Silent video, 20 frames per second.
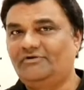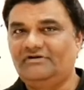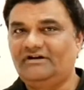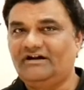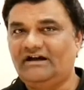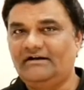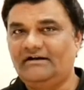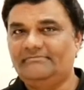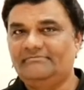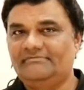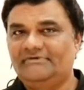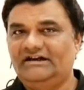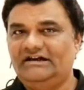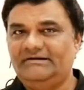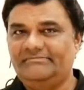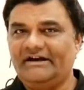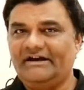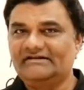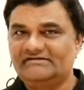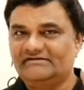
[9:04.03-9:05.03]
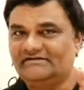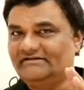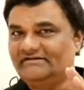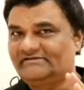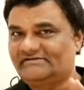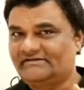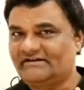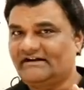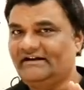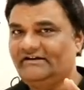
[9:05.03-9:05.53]
program. Imagine
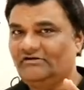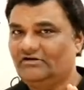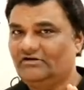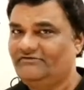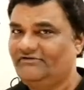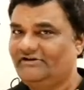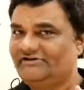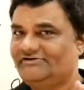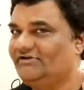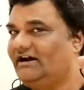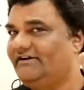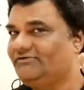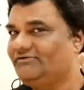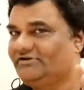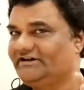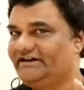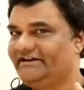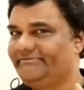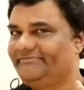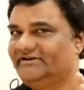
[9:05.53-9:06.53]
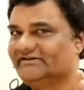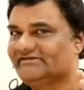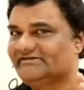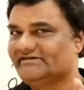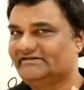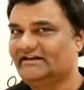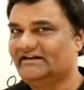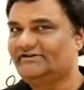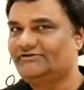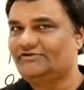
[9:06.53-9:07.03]
this, right? Always you have to keep this
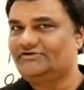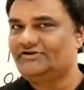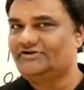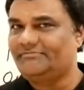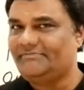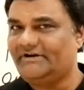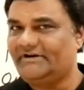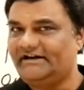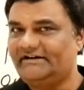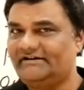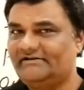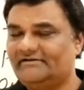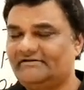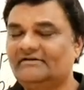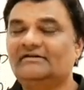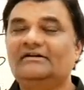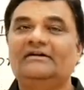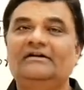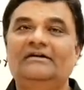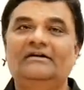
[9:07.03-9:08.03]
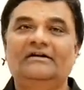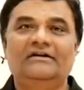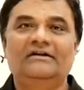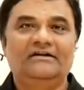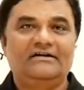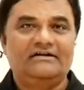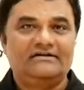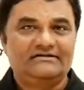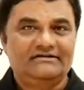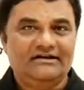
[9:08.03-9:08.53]
scenario in your mind.
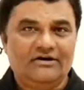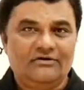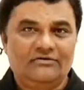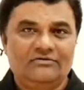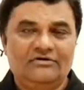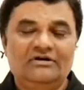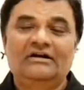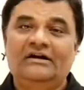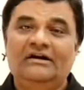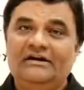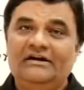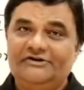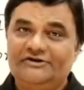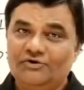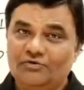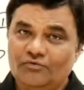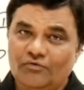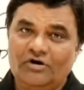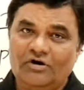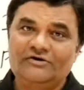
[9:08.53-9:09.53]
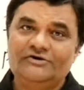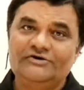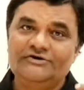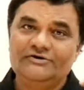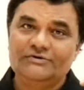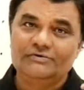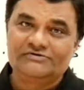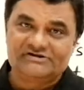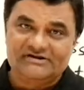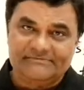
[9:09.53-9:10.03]
Now, you want to
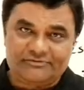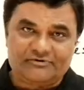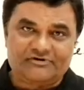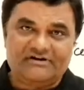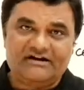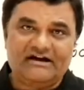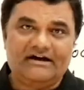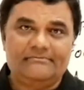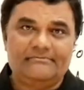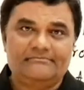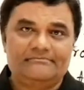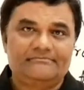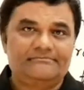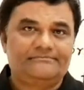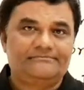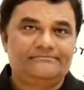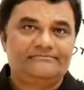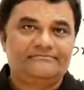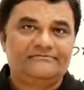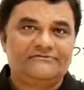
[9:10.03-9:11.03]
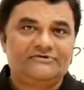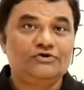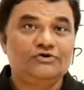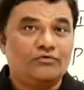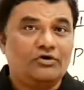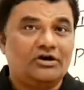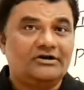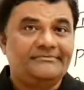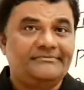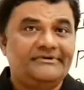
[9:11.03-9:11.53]
use the program.
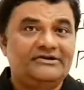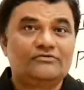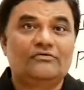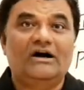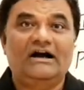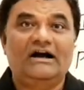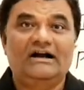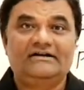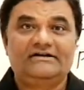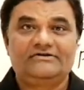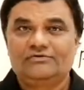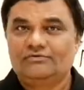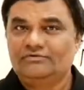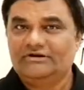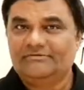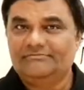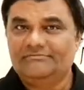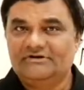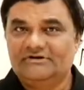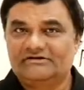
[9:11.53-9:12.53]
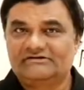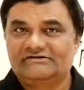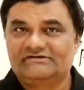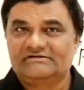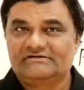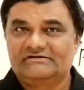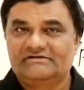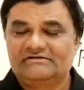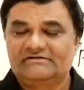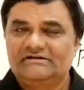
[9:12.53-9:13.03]
You want me to add 2
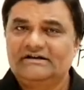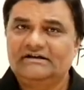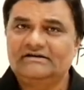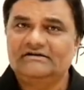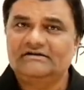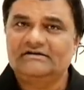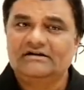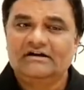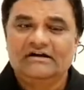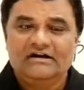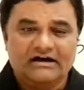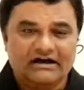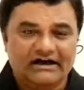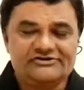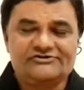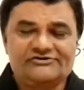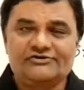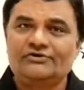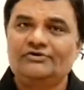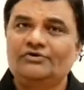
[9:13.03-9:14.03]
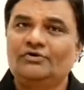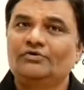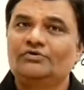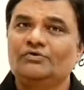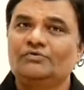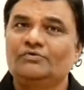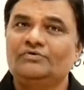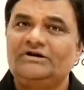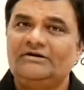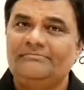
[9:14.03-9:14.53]
numbers. Then I should know
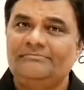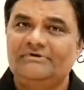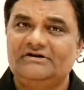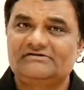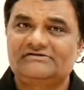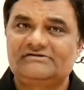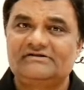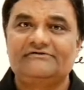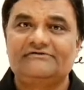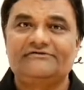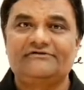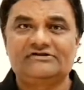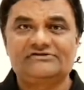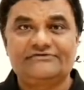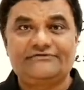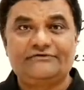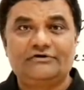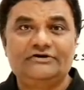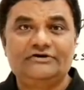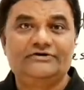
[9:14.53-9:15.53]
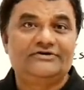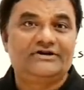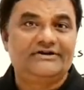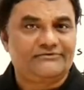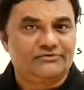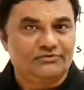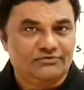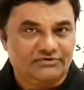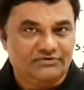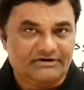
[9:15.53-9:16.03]
2 numbers. First of all, you
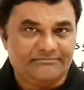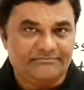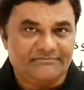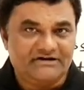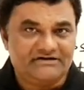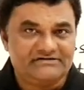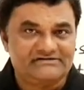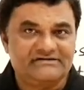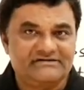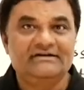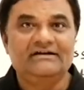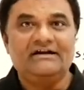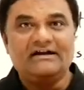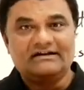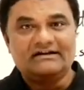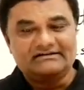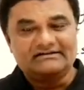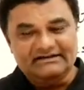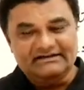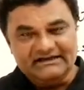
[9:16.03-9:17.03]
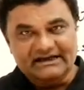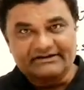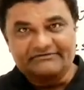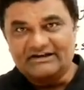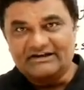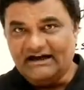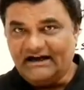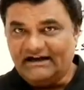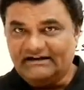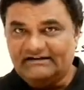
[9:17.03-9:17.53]
give 2 numbers. Then I
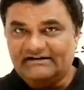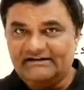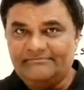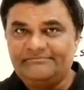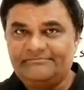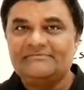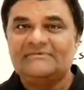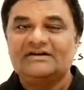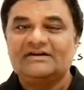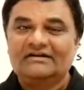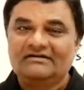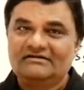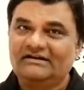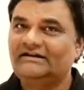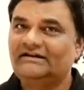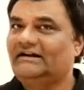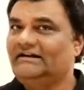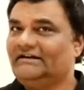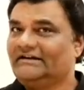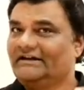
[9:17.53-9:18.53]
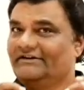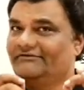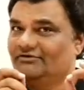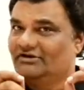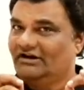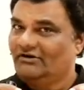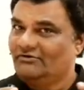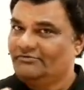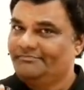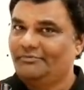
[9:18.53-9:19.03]
will add them. Then I will give you
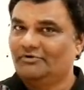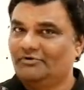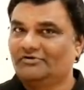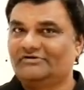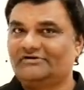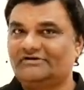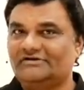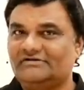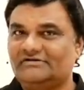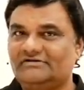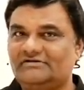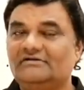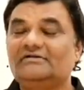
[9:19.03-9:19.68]
the output.